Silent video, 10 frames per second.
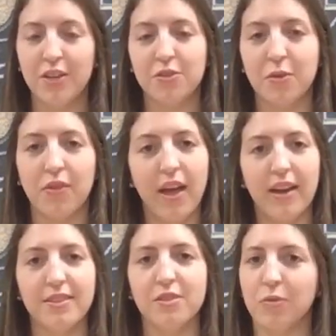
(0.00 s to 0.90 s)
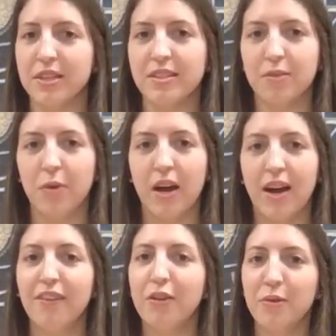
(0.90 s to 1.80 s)
So, that is the reason why
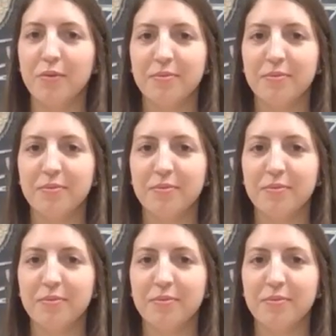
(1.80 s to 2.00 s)
I vote.